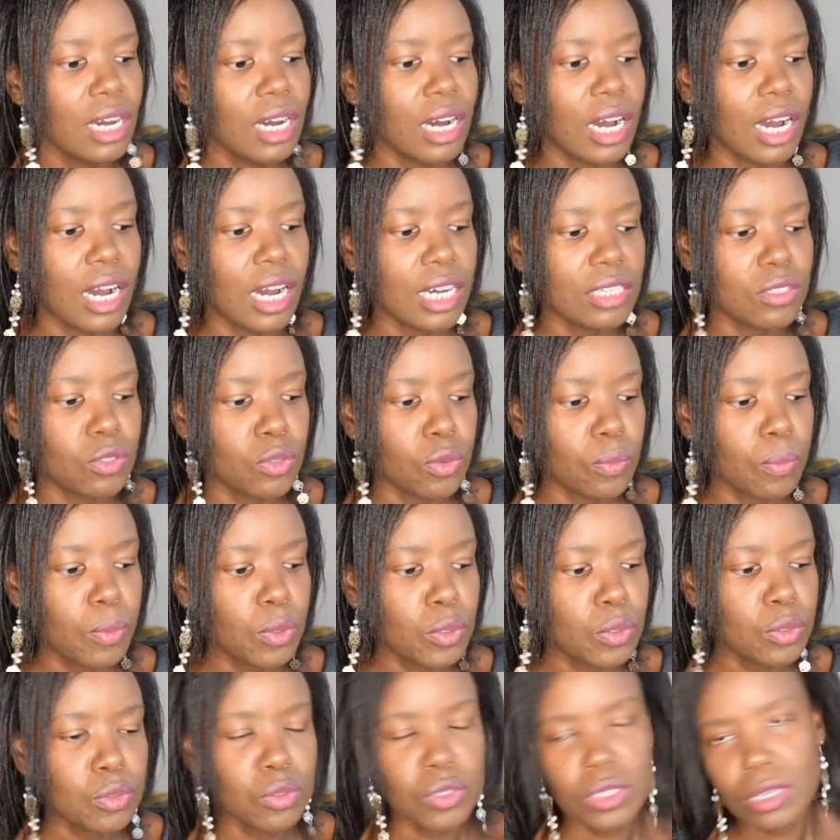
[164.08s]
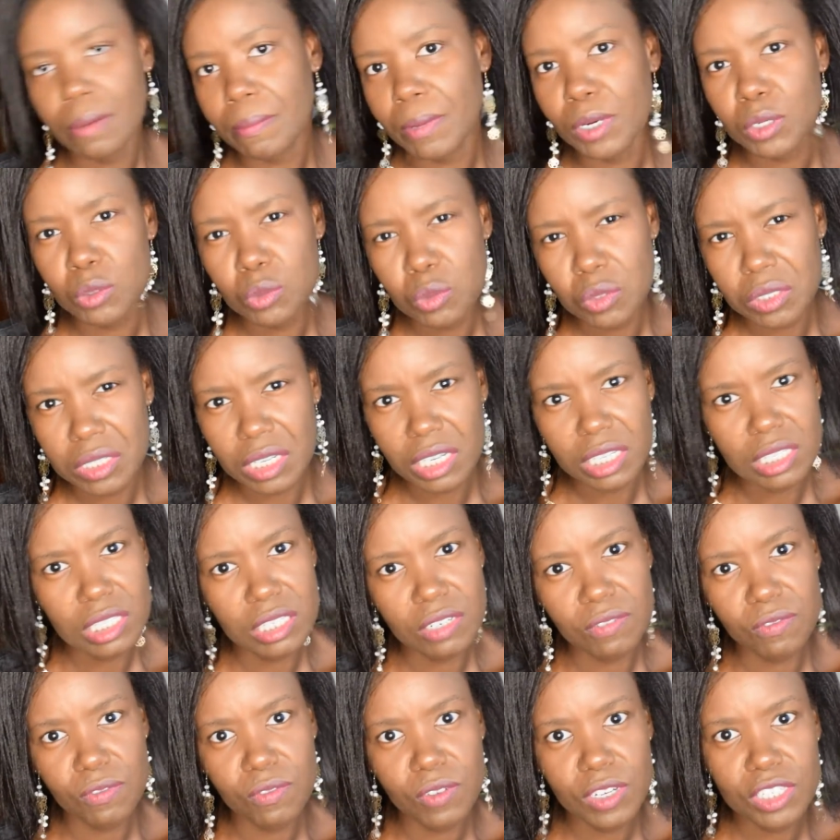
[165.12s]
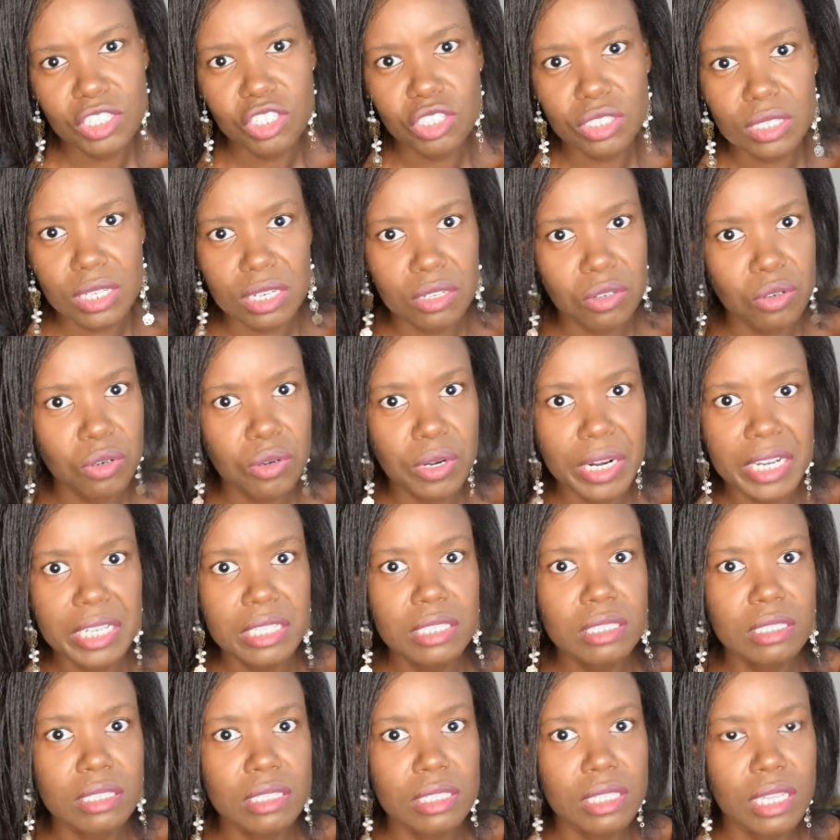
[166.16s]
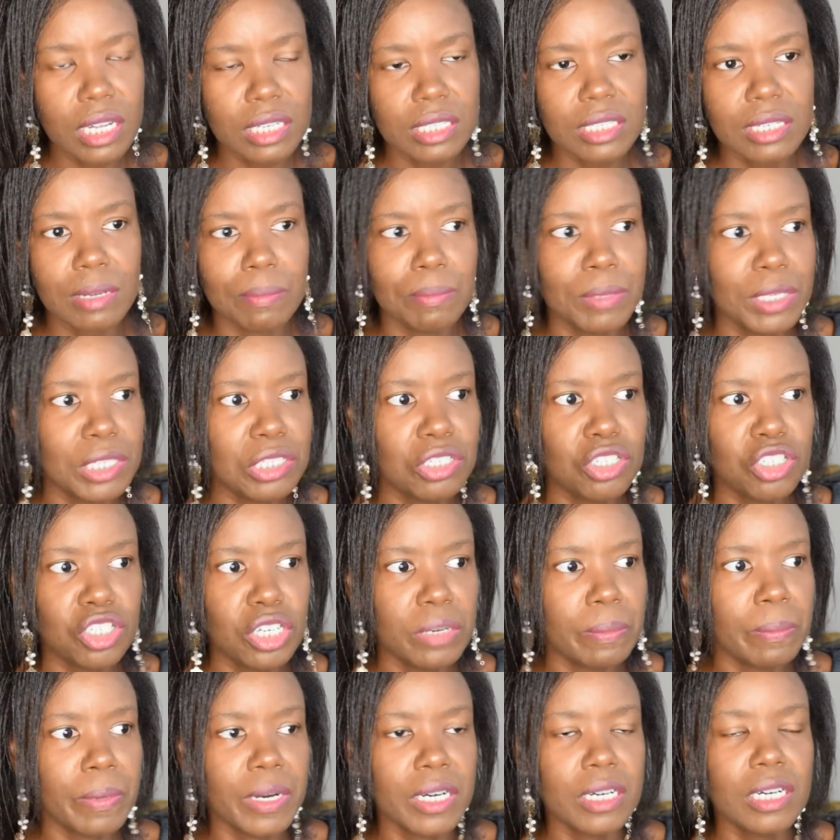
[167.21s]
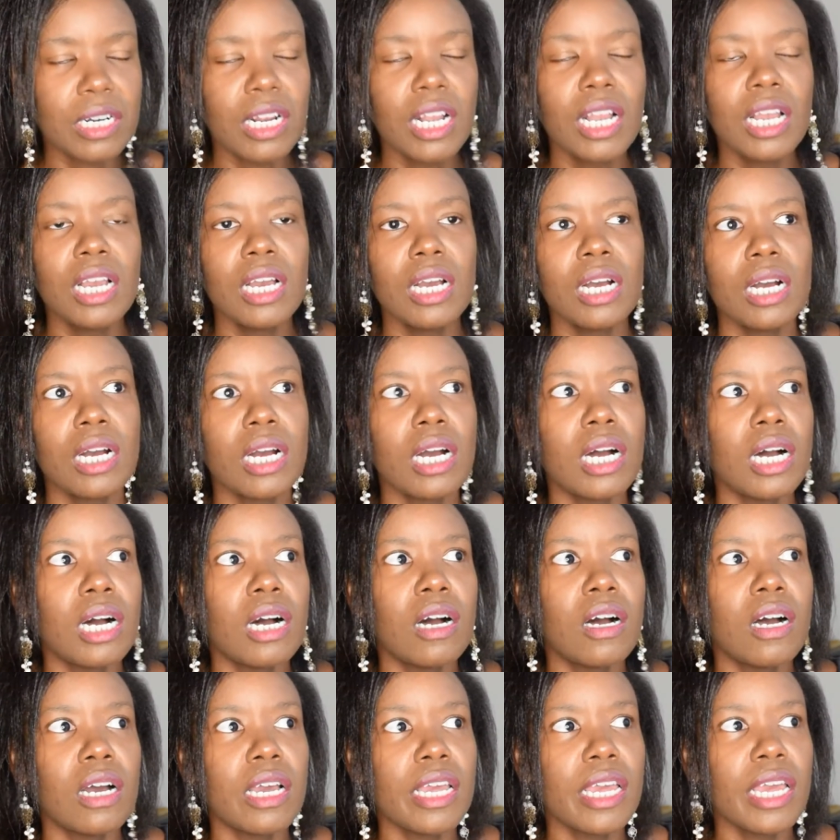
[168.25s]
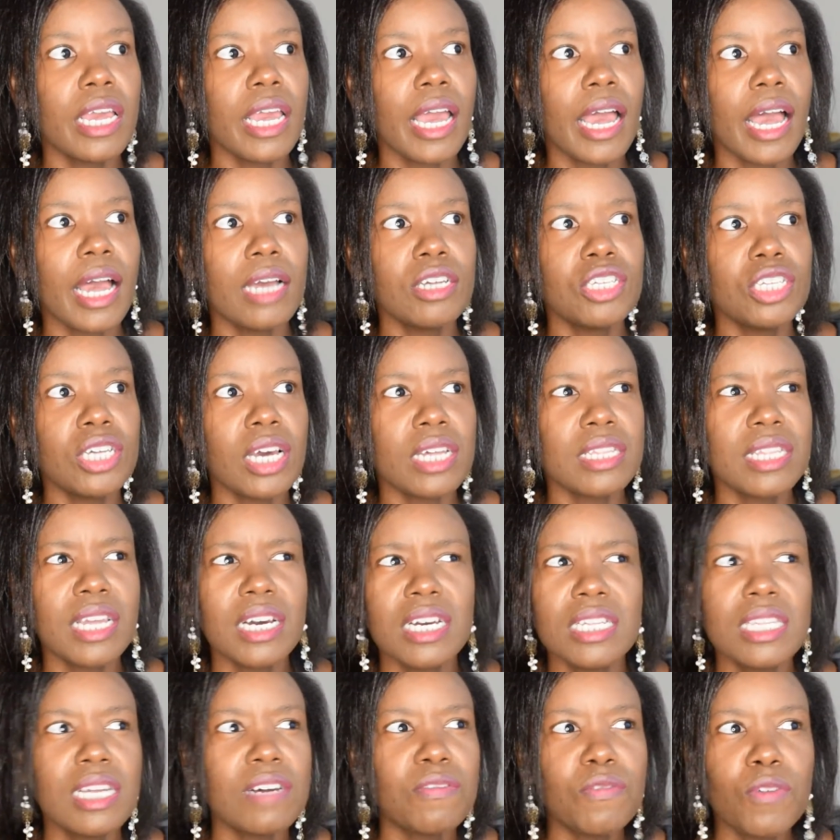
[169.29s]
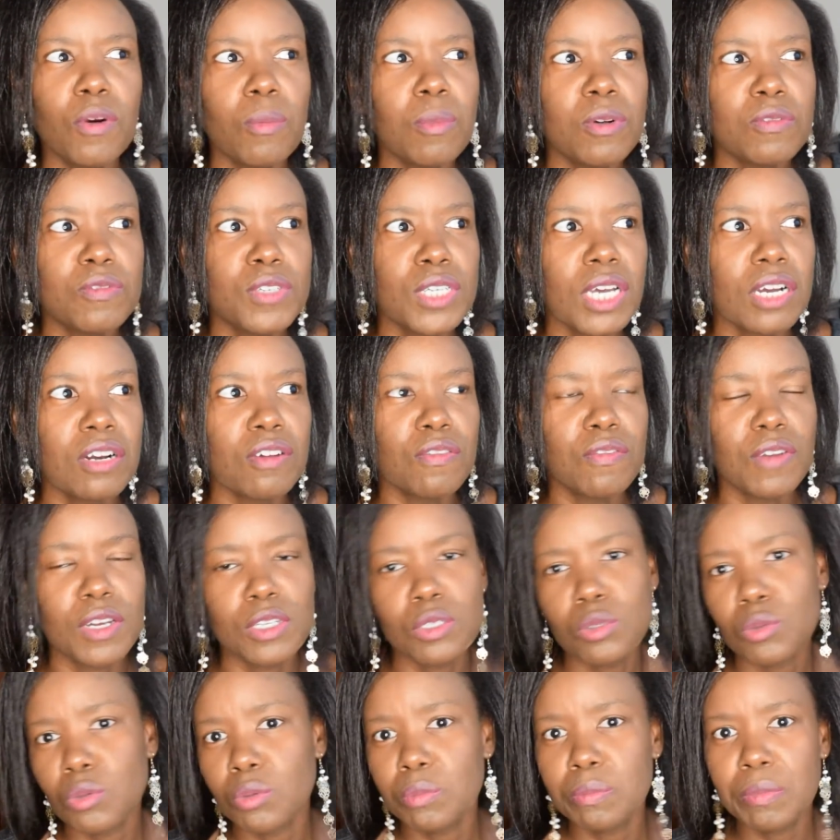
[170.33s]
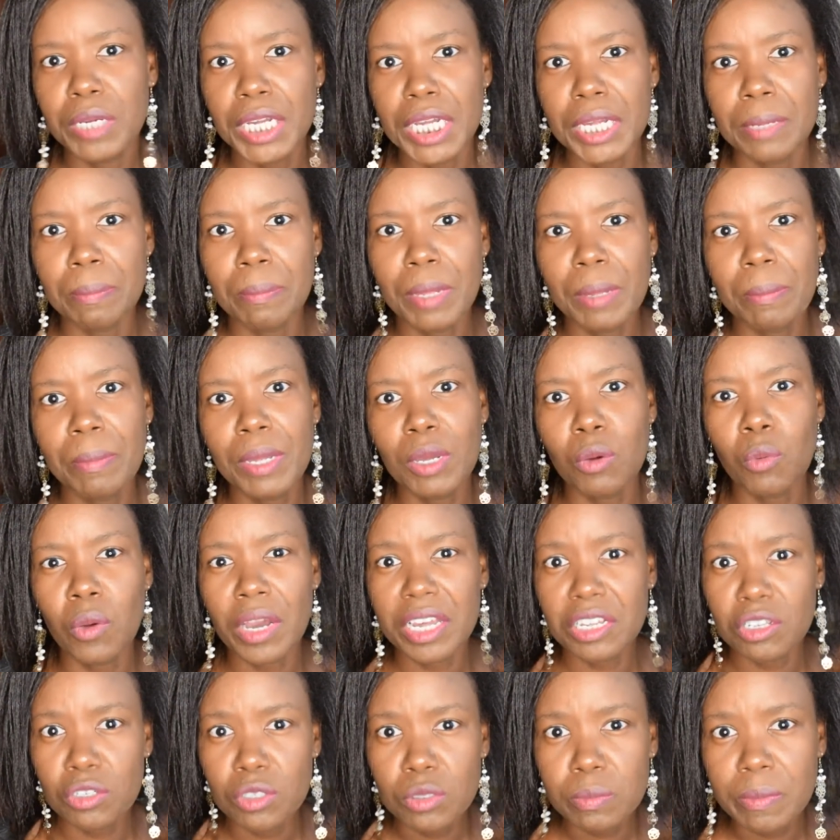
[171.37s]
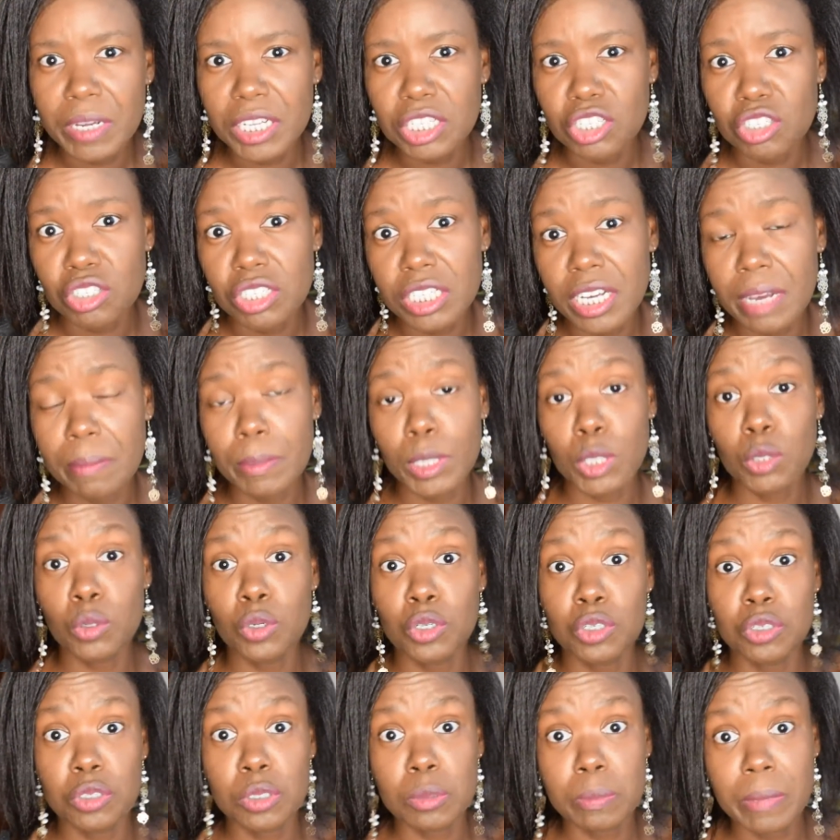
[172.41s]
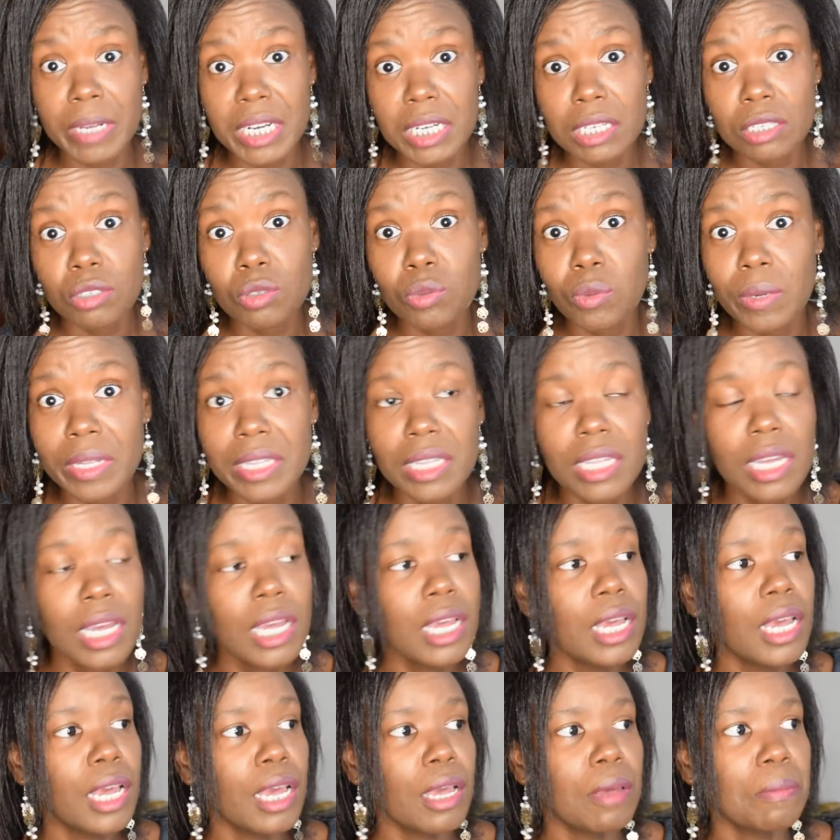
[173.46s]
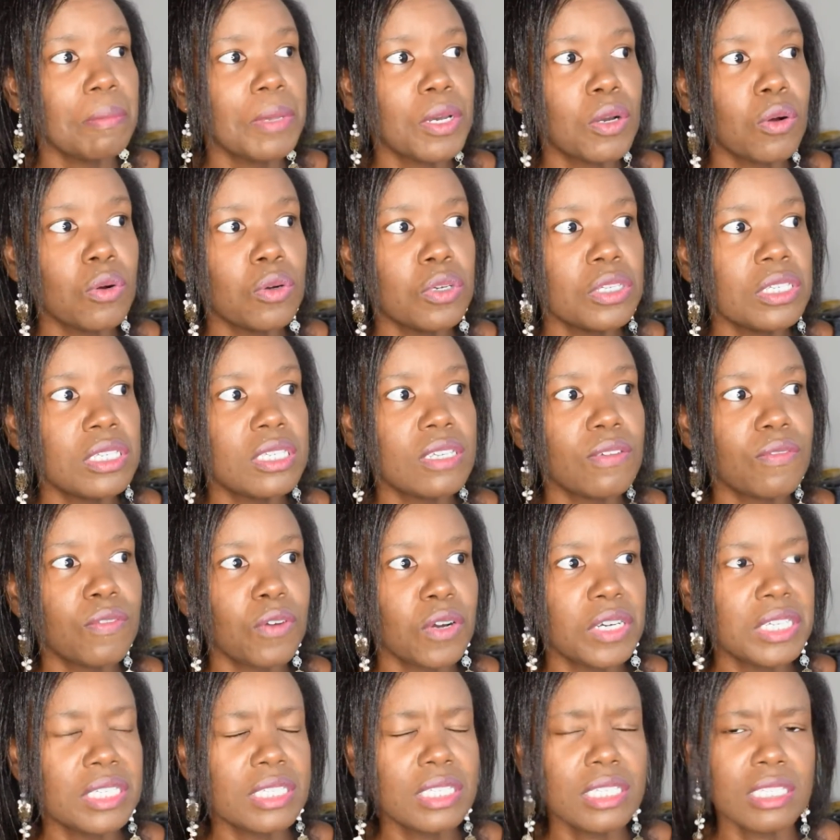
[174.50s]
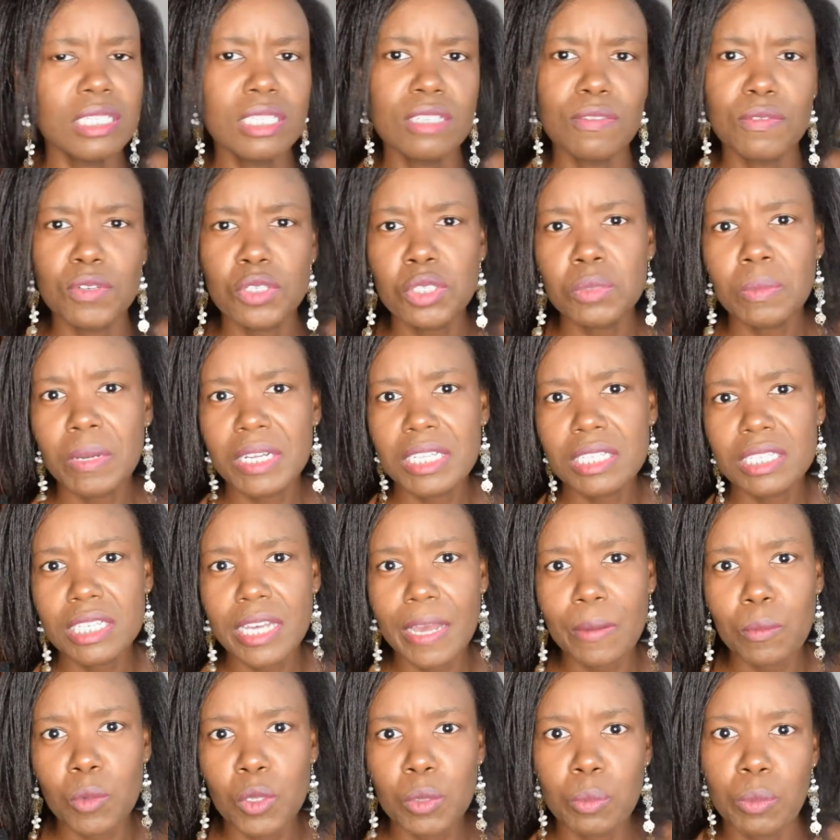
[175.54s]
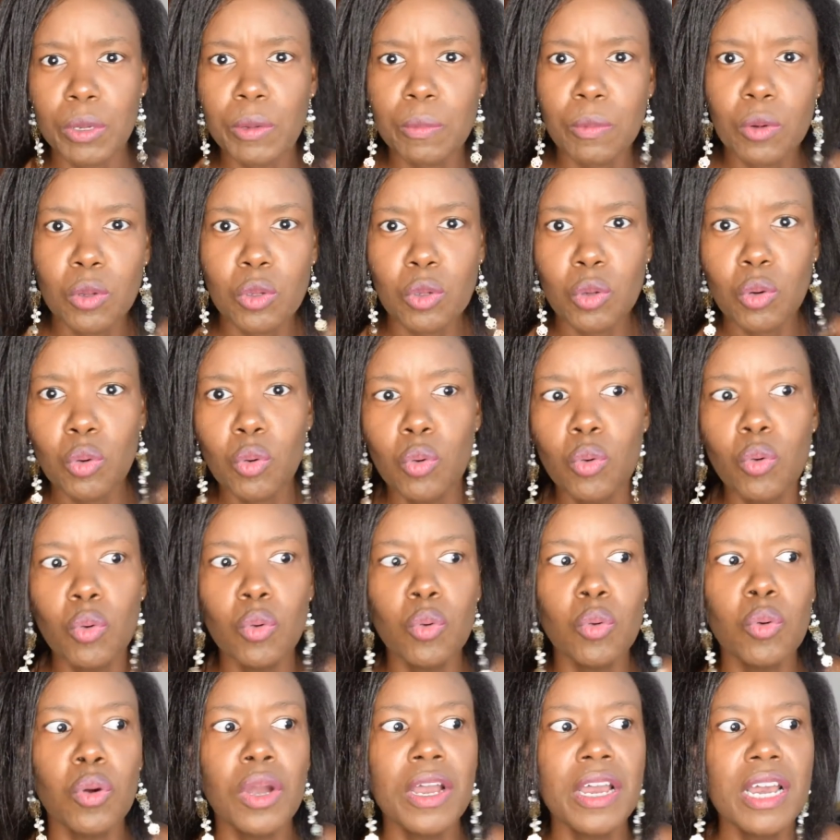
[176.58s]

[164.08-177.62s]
as opposed to someone who's eating veggies and grains. That's a bit cheaper. Uh, the other form of sacrifice would be maybe where you spend your time and who you spend it with. Because, for instance, if you spend time with people who,